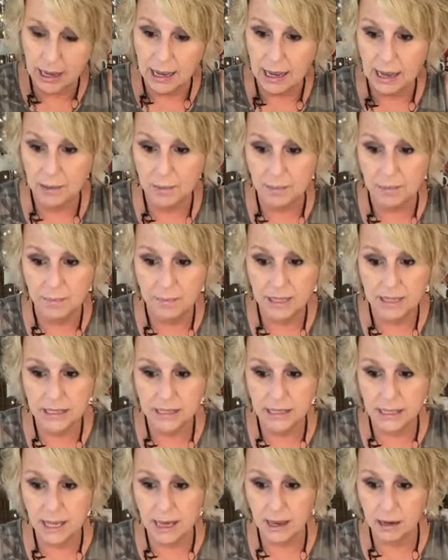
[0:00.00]
I
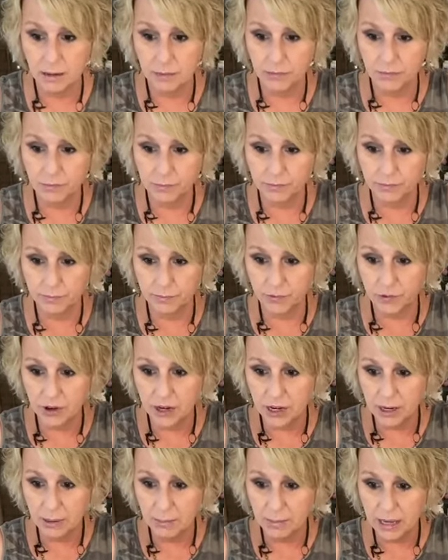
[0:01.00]
miss that
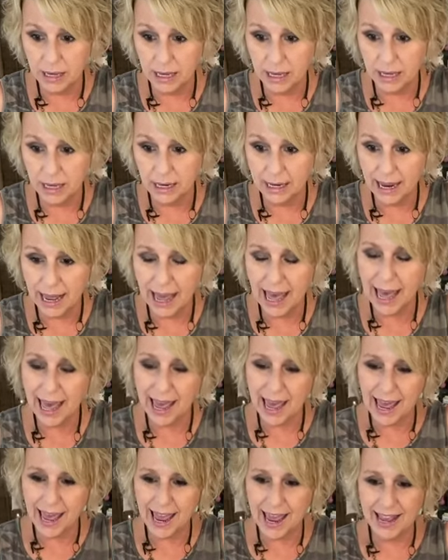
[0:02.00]
friend of mine.
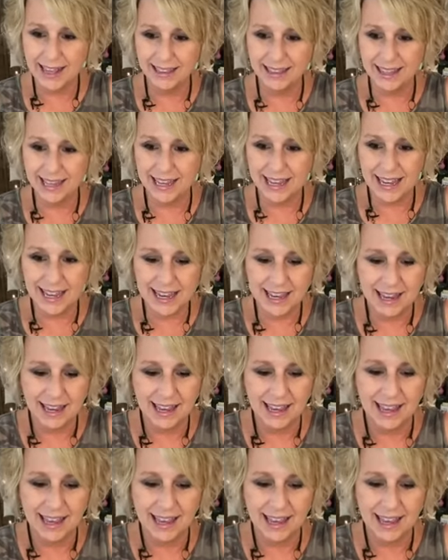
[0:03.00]
Hey, Lee.